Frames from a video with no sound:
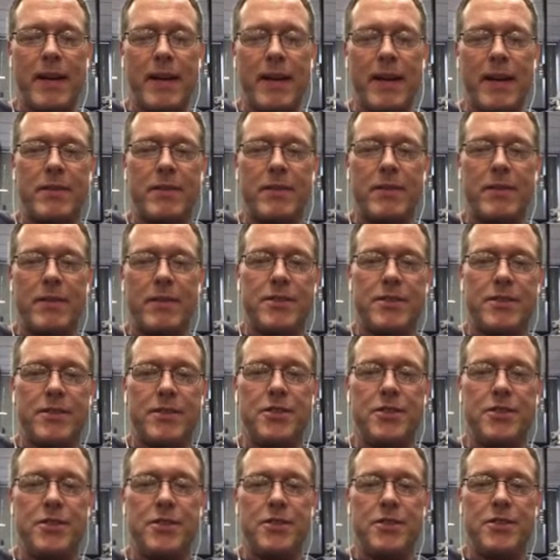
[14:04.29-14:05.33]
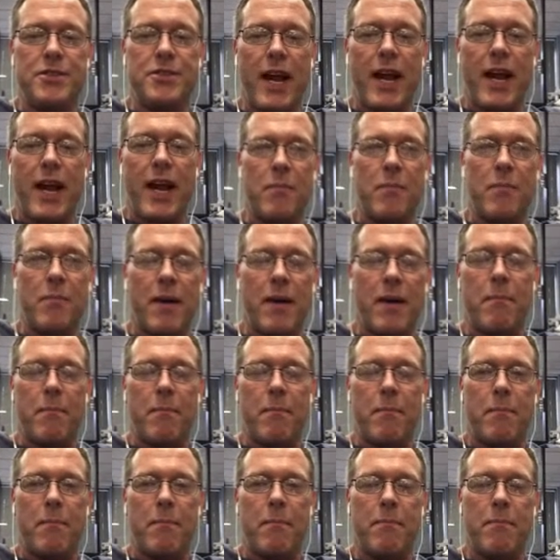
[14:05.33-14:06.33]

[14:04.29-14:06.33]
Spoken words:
I mean, I would jacked up my